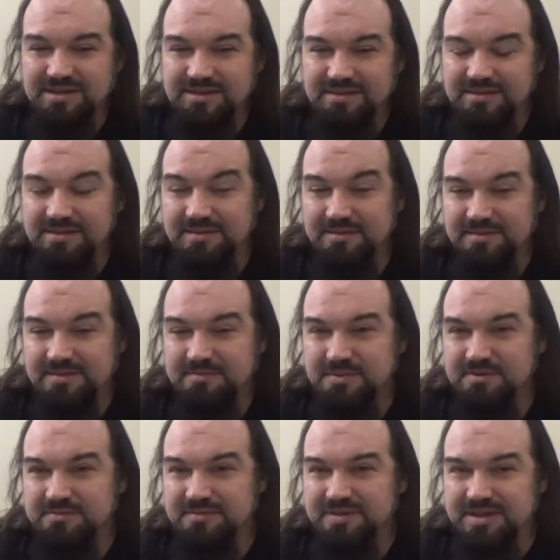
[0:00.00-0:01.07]
the
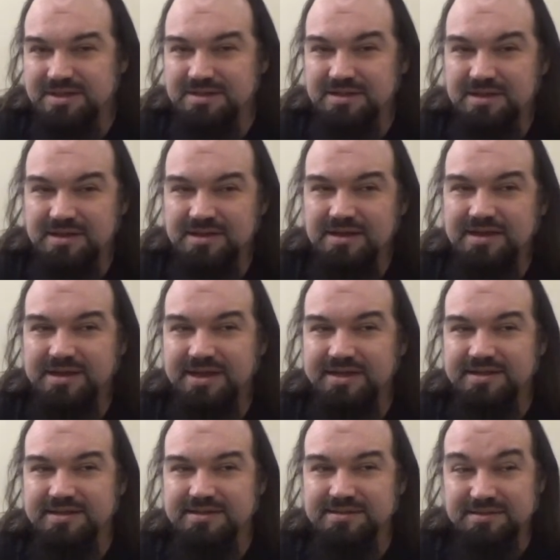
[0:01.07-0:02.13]
mutant that
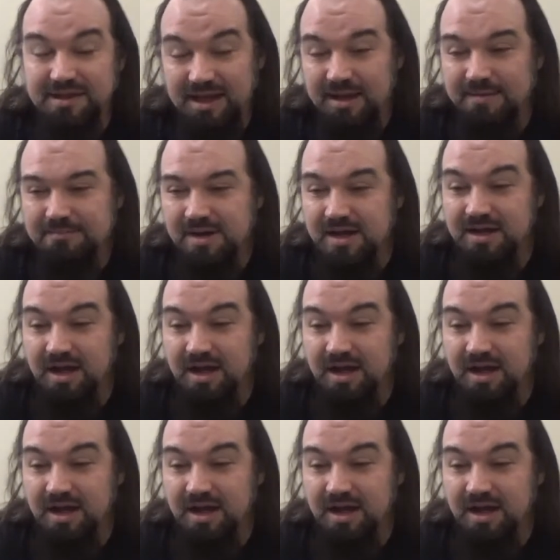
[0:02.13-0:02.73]
can, among